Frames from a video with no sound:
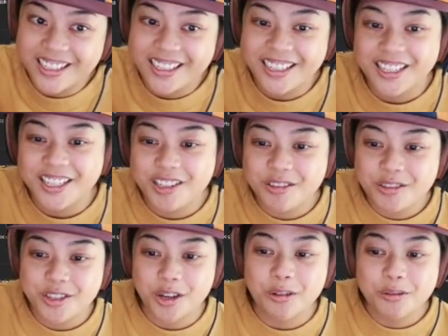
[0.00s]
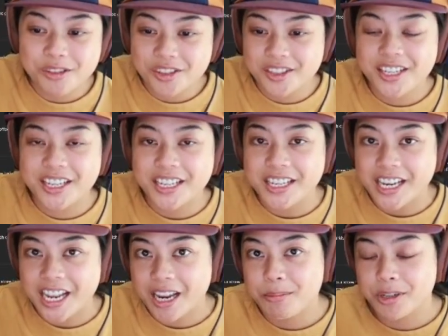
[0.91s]
you don't see it
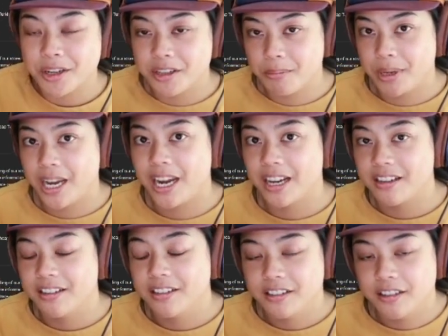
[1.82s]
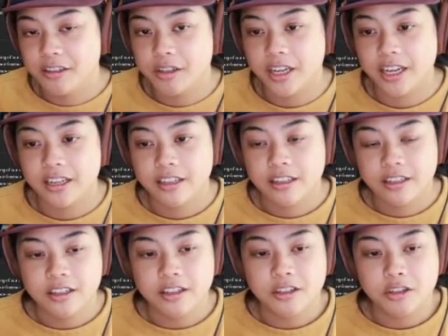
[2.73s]
named on the bag, okay?
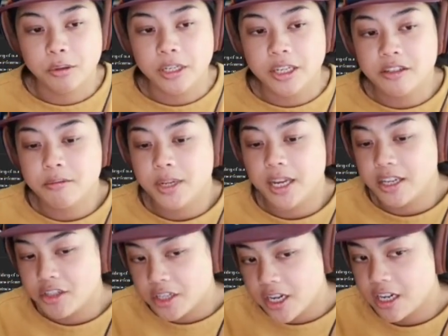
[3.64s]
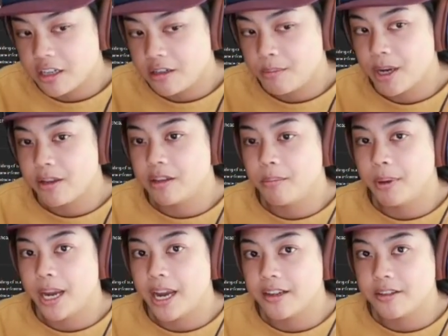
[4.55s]
So we need to be educated about the
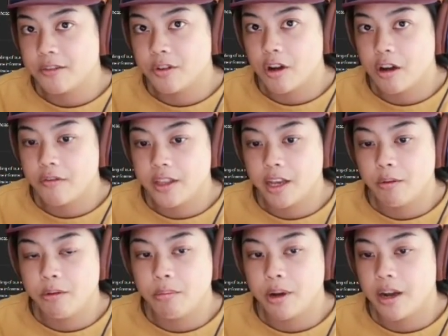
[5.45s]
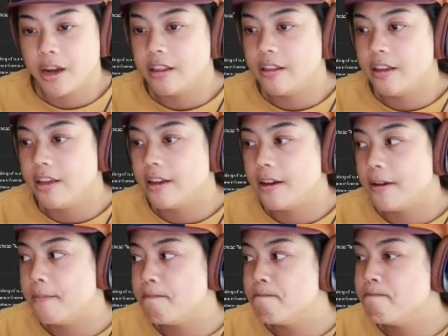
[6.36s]
bags of coffee that we buy in
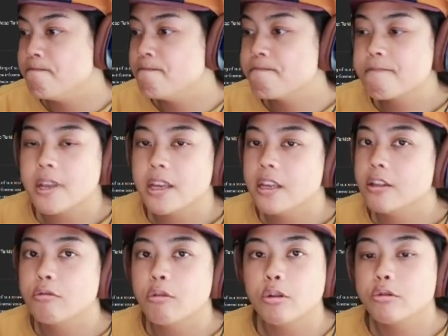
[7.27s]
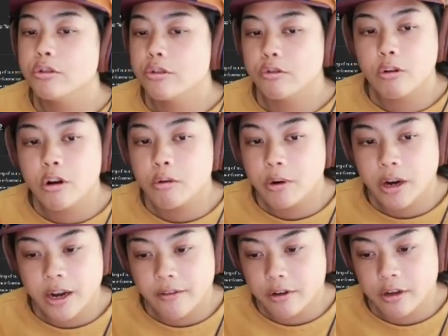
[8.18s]
the grocery store or
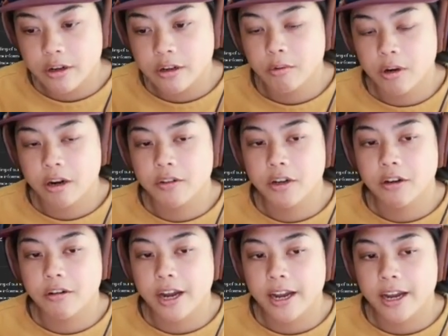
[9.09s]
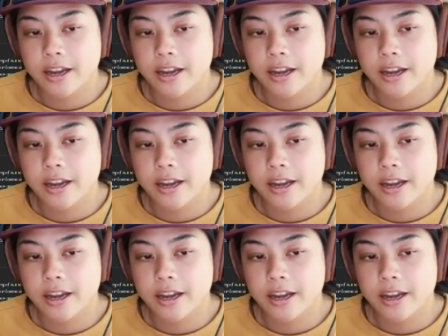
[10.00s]
wherever you're at.